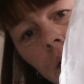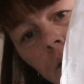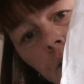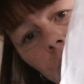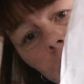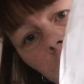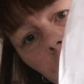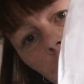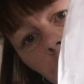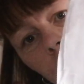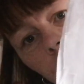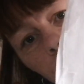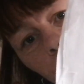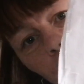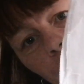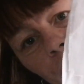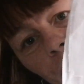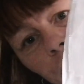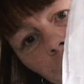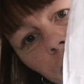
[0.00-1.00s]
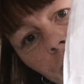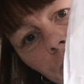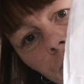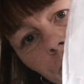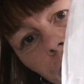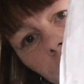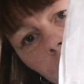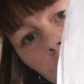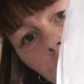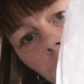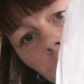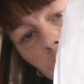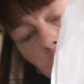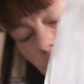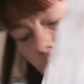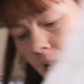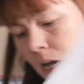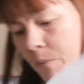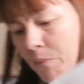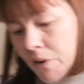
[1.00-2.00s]
It's all good.
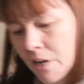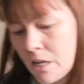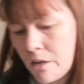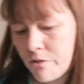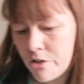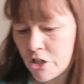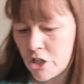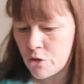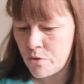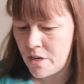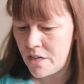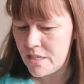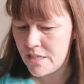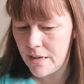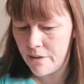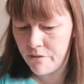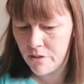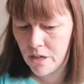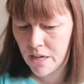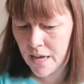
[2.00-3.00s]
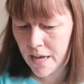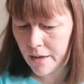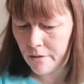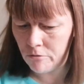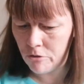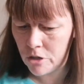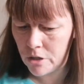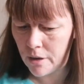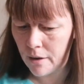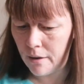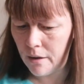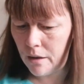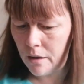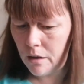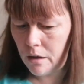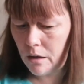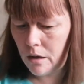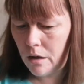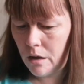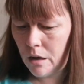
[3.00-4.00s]
But yeah, I believe it's 27 count.
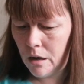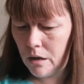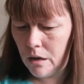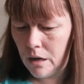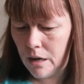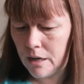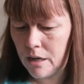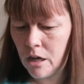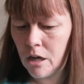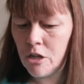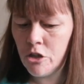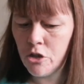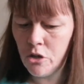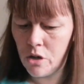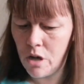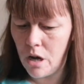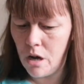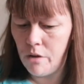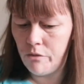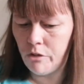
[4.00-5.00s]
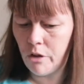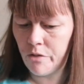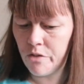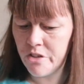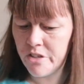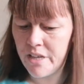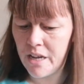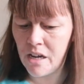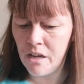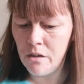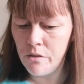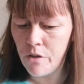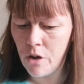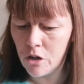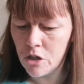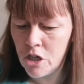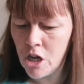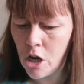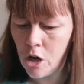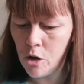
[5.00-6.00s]
And I took over on the 2nd of
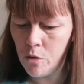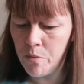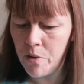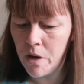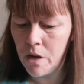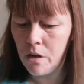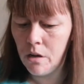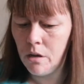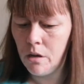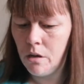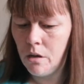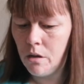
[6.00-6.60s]
October.